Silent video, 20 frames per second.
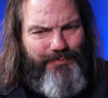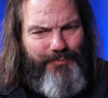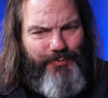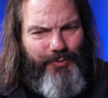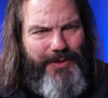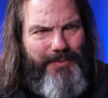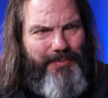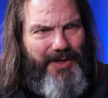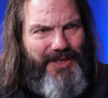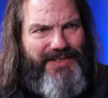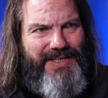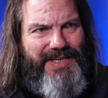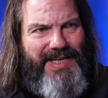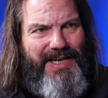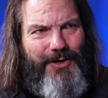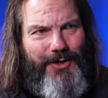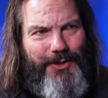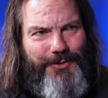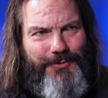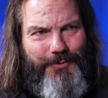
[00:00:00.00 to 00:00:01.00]
pretty much
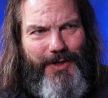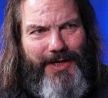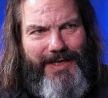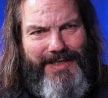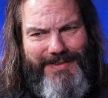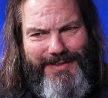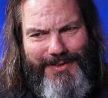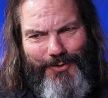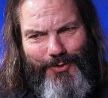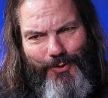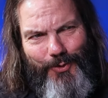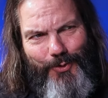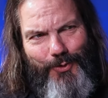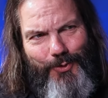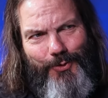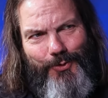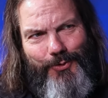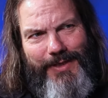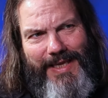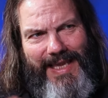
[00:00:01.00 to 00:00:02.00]
characterize the
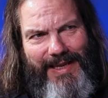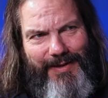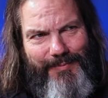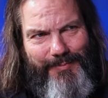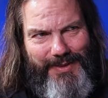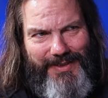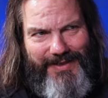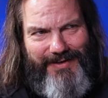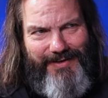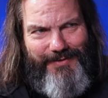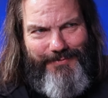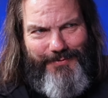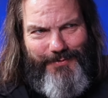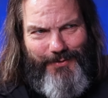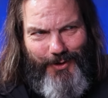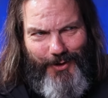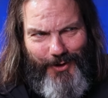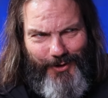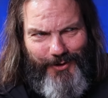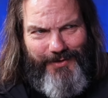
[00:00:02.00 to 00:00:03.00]
whole gambit of
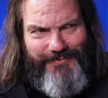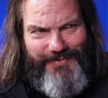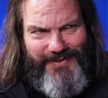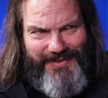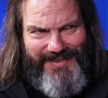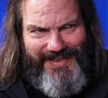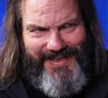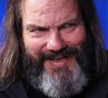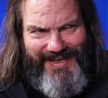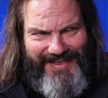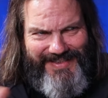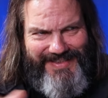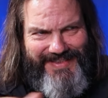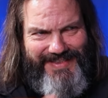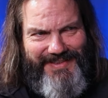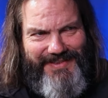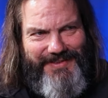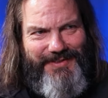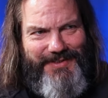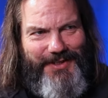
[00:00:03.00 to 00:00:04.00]
all of the
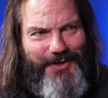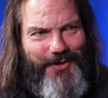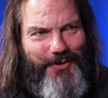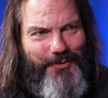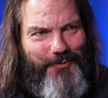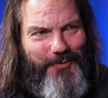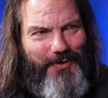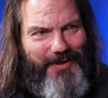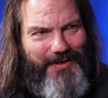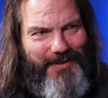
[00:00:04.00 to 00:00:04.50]
sciences, you know, yeah.